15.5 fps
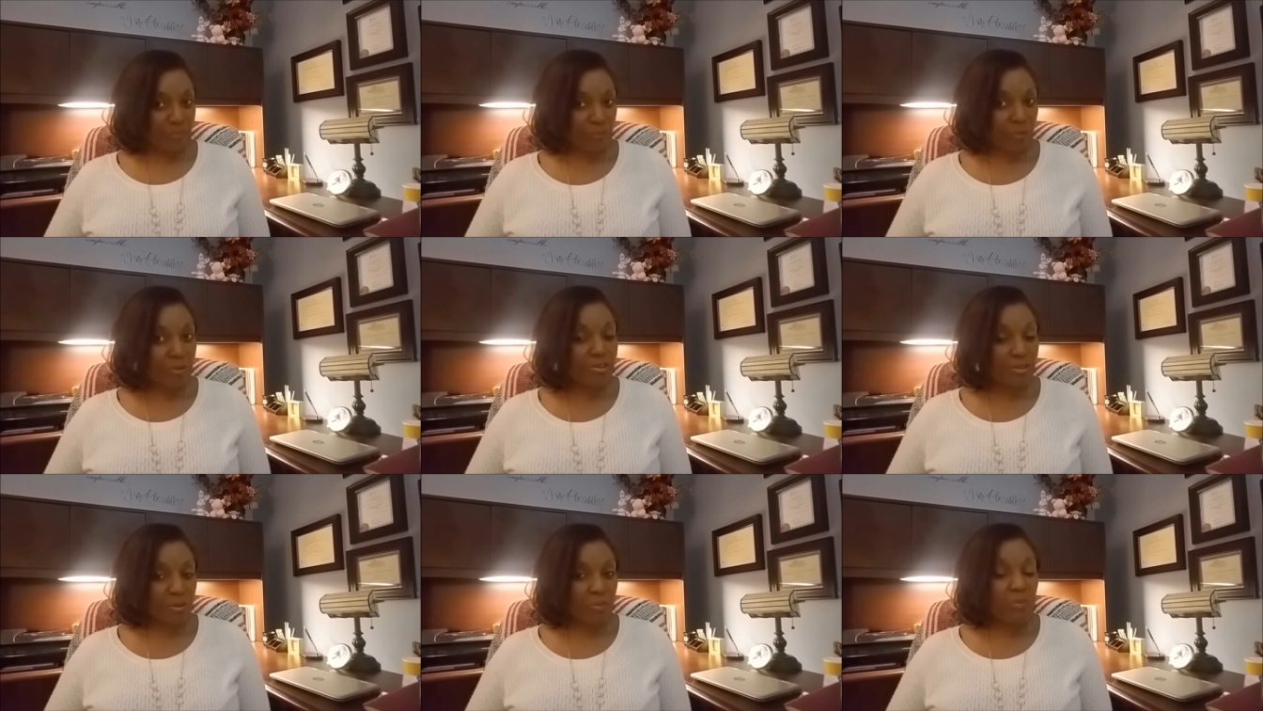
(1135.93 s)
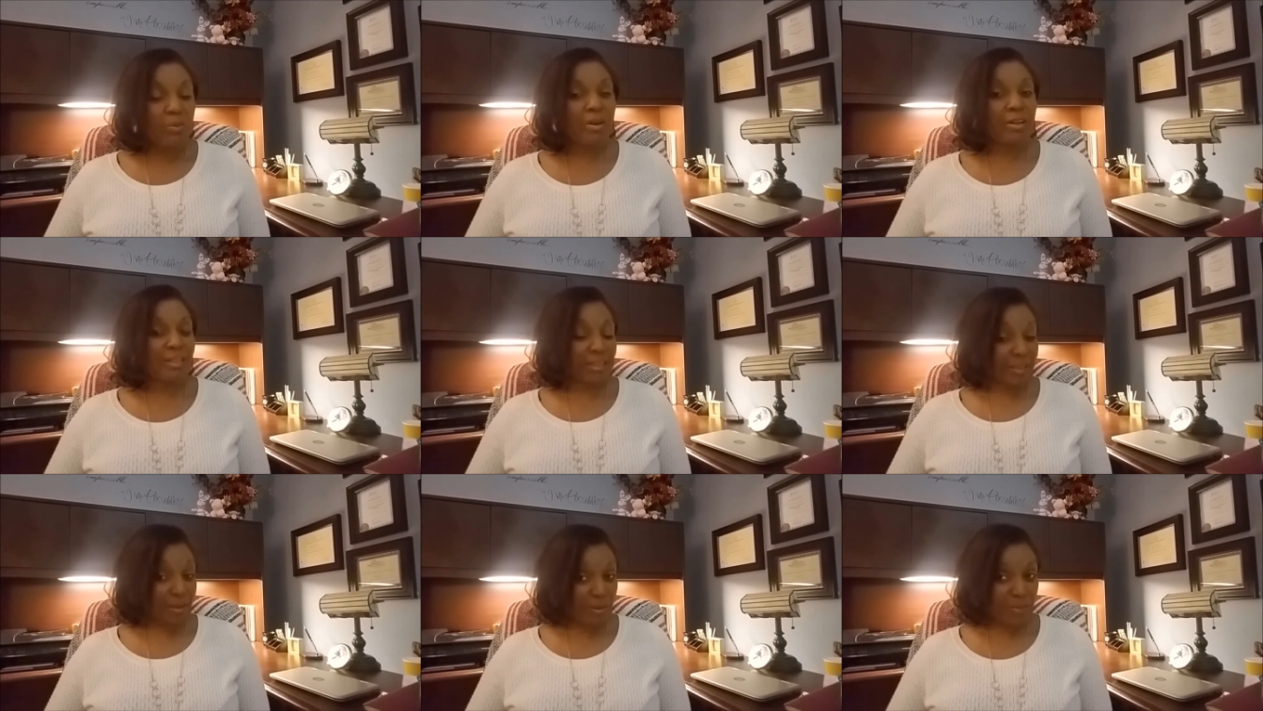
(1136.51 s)
for someone
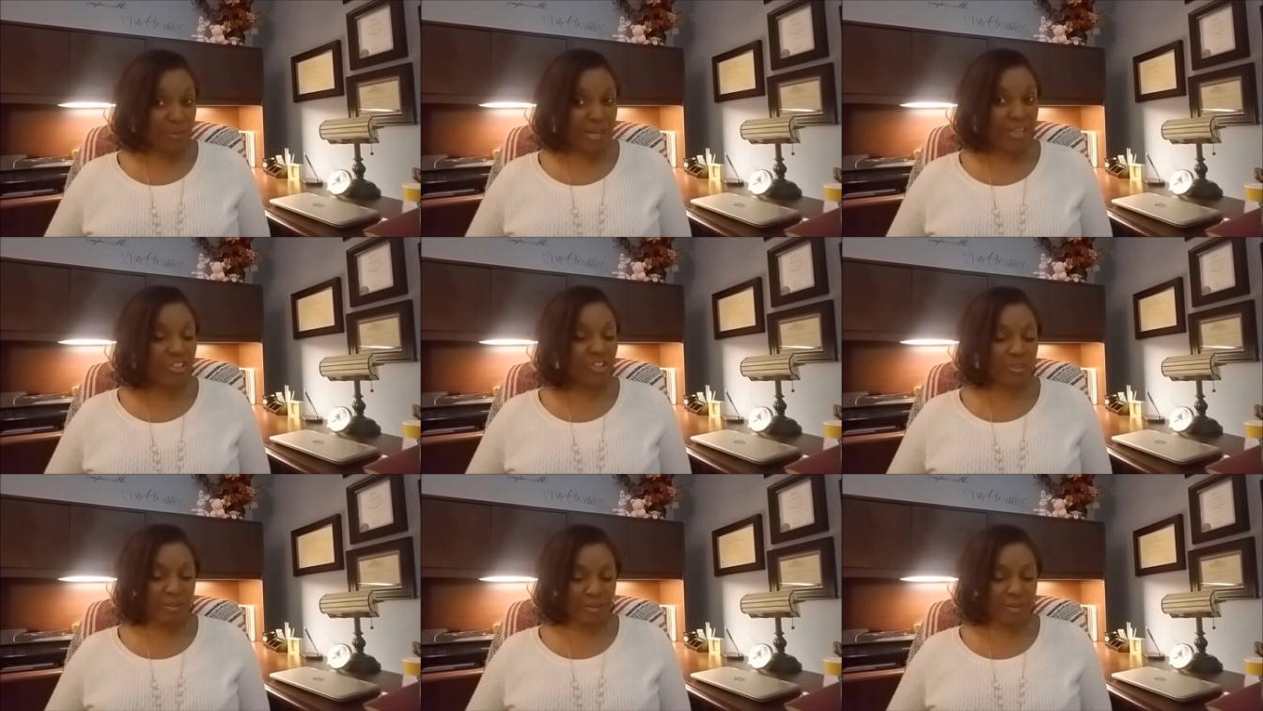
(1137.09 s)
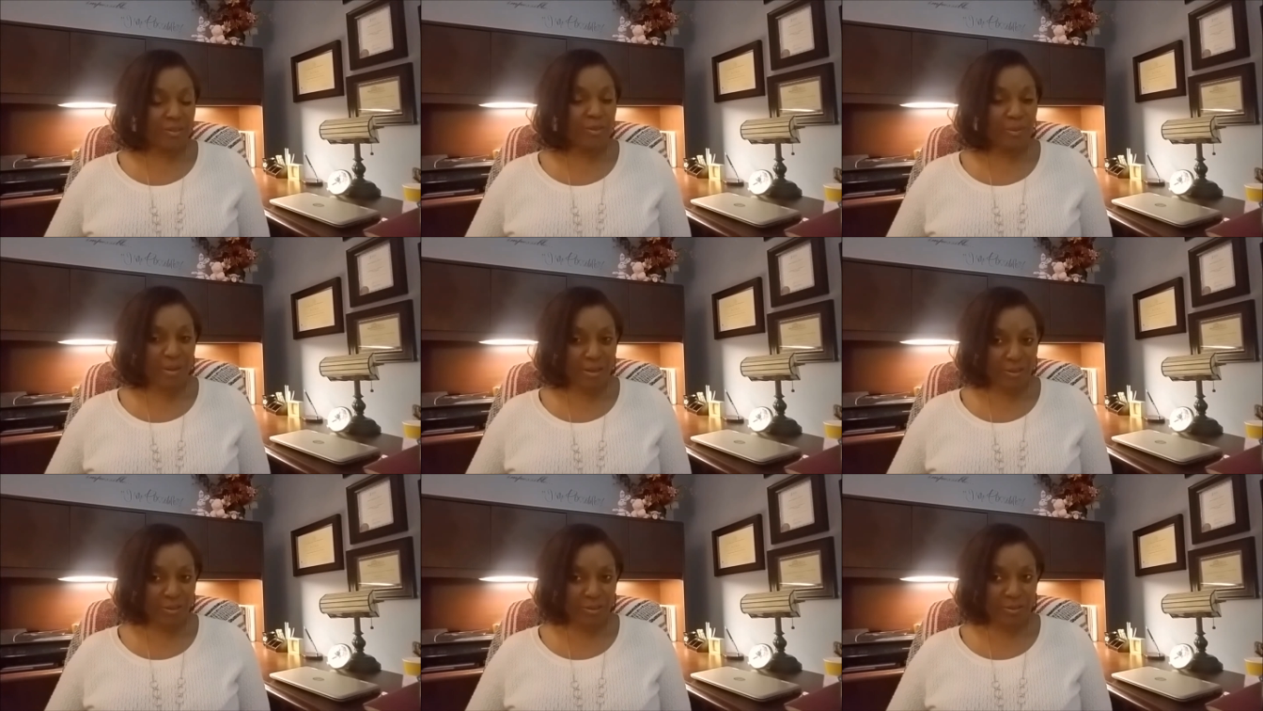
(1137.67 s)
and compassionate, they know
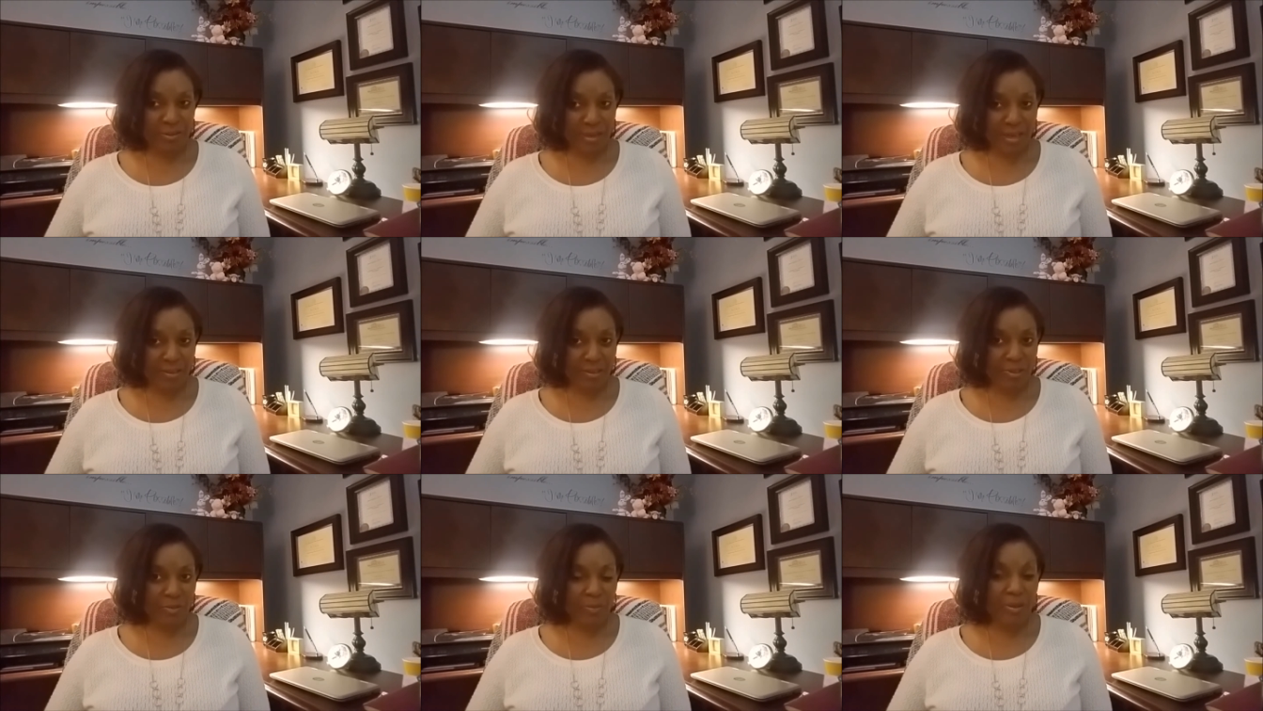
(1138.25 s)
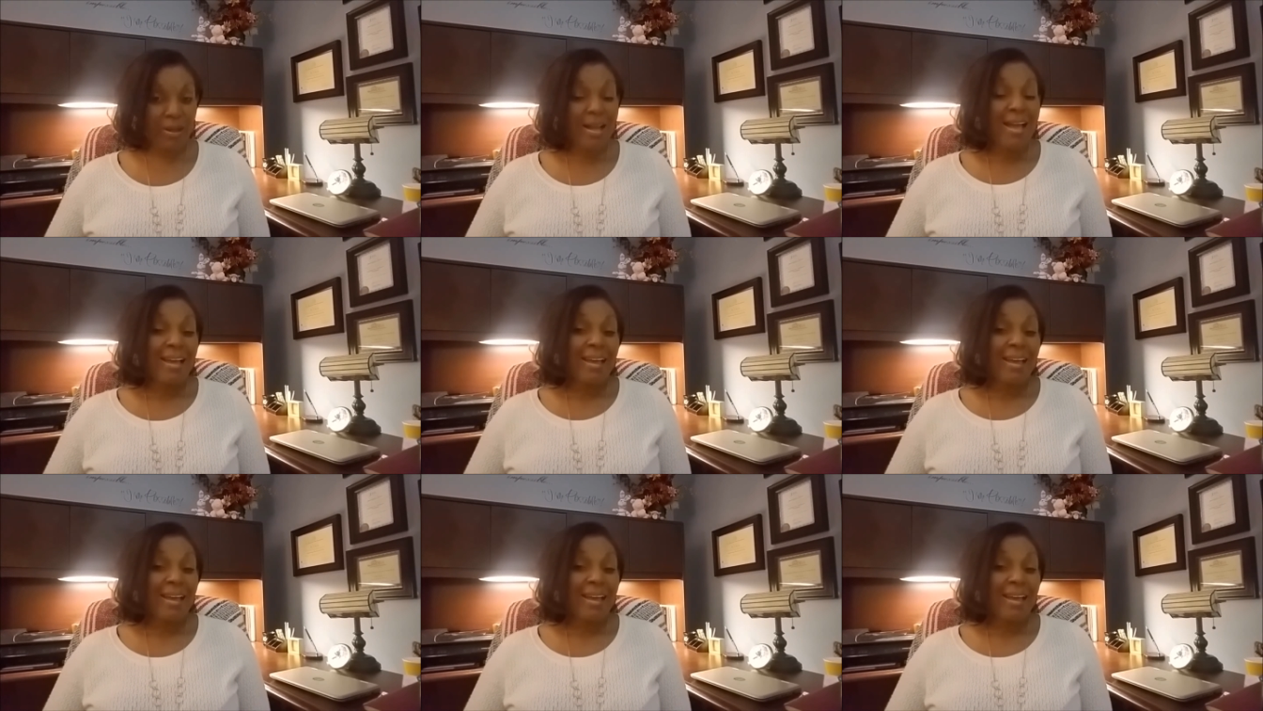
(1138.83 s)
how to do that as well.